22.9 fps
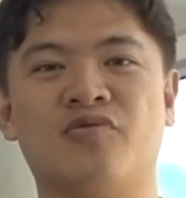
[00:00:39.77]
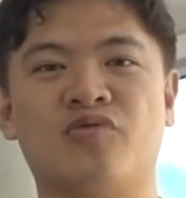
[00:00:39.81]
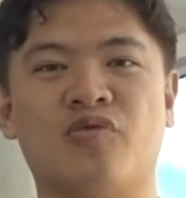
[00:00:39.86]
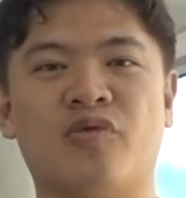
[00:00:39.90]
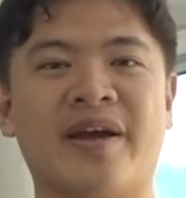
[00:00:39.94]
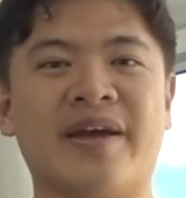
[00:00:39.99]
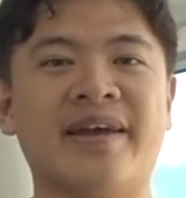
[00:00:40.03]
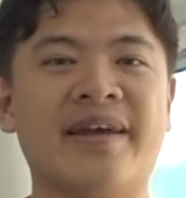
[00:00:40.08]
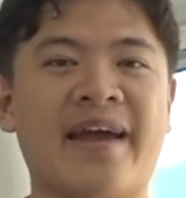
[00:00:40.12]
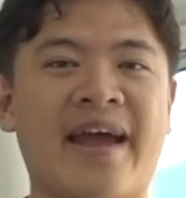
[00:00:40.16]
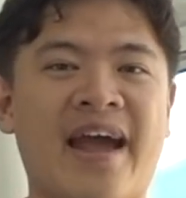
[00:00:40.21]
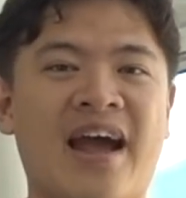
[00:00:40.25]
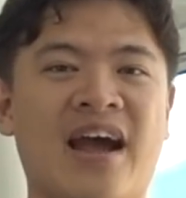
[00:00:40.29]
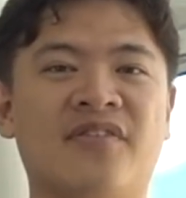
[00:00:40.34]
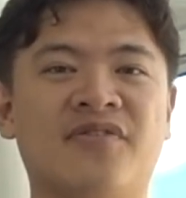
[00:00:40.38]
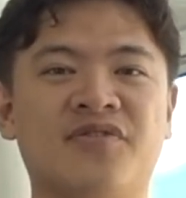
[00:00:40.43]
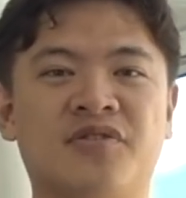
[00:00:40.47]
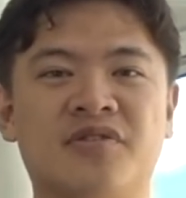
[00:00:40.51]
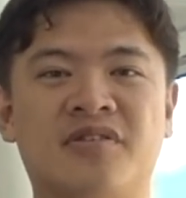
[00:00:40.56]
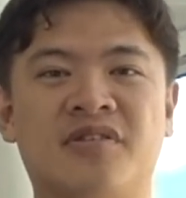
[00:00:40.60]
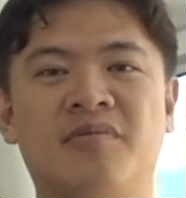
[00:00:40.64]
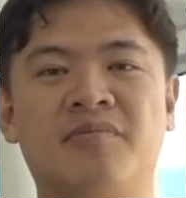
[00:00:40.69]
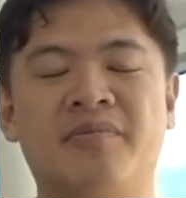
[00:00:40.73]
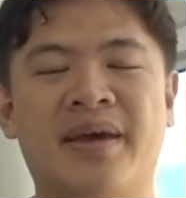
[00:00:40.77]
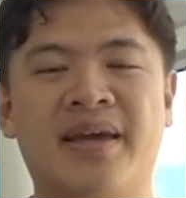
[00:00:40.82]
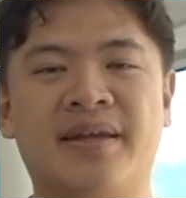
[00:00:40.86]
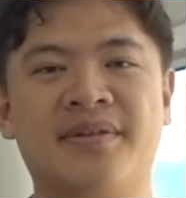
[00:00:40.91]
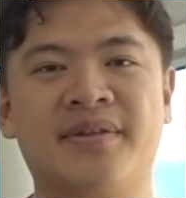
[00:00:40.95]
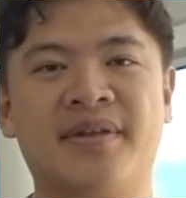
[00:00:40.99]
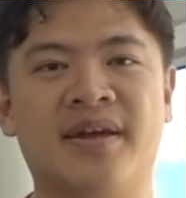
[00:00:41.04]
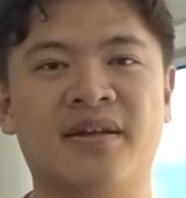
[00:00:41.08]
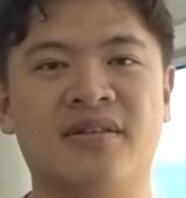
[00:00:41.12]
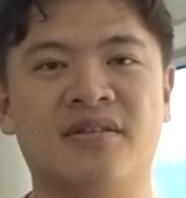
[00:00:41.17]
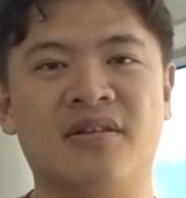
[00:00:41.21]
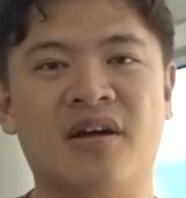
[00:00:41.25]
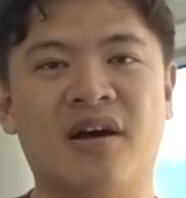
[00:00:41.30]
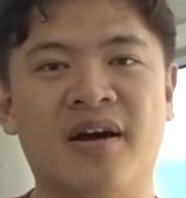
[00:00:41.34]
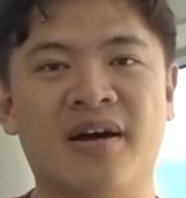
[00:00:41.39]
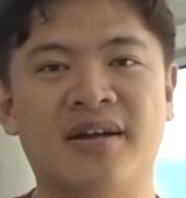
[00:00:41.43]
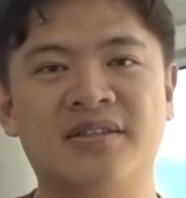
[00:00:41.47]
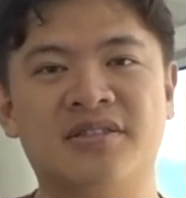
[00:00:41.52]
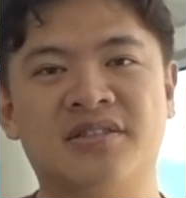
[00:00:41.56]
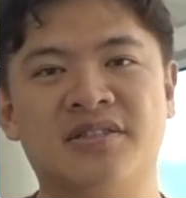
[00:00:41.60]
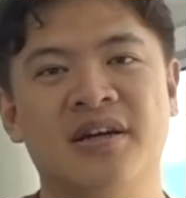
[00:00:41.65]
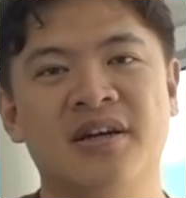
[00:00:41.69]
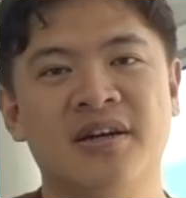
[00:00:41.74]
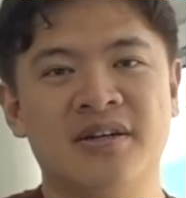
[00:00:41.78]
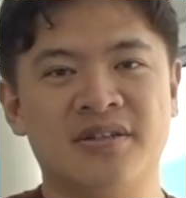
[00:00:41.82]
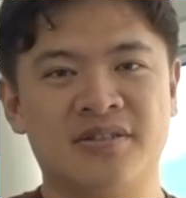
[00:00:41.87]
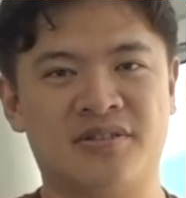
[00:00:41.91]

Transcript: right after the mainnet launch.